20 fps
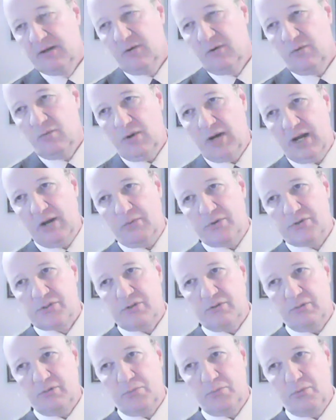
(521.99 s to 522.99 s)
why it was
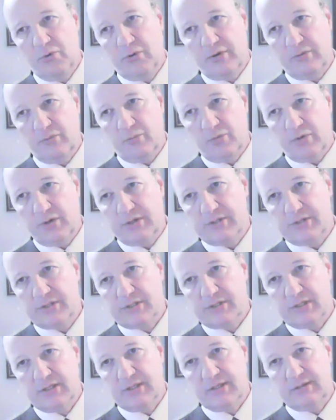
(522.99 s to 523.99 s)
so important was,
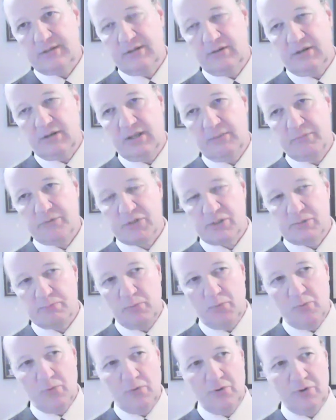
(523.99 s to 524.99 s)
Columbus is
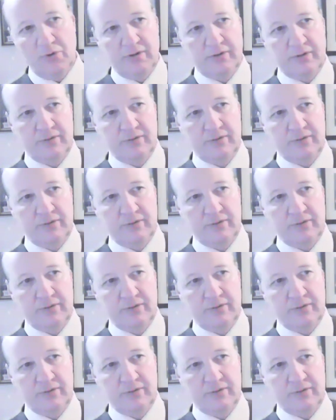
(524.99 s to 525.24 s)
born,